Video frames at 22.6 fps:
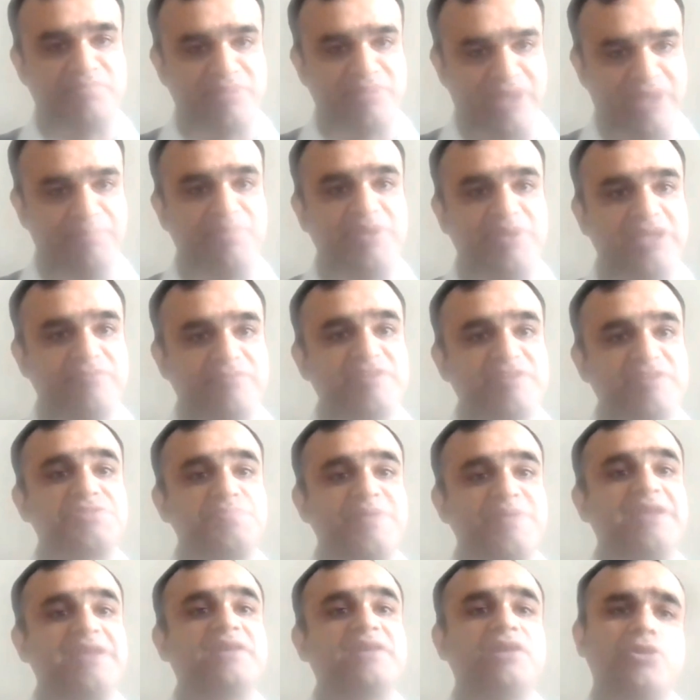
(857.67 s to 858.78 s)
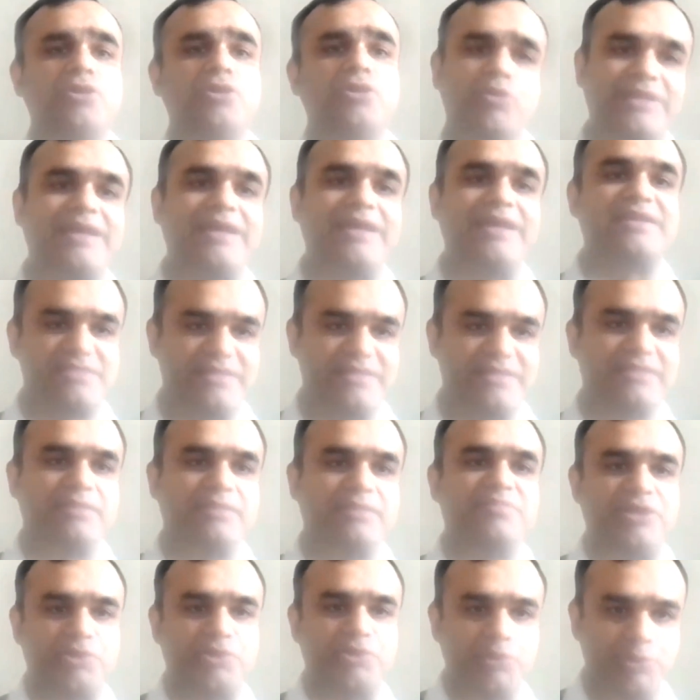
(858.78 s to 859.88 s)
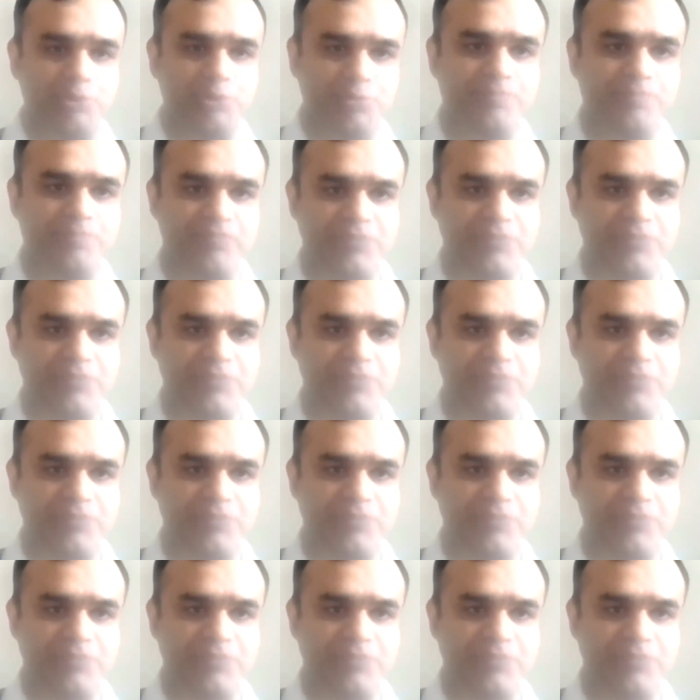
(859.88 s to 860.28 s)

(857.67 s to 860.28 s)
company which is paying a lower tax rate compared to you.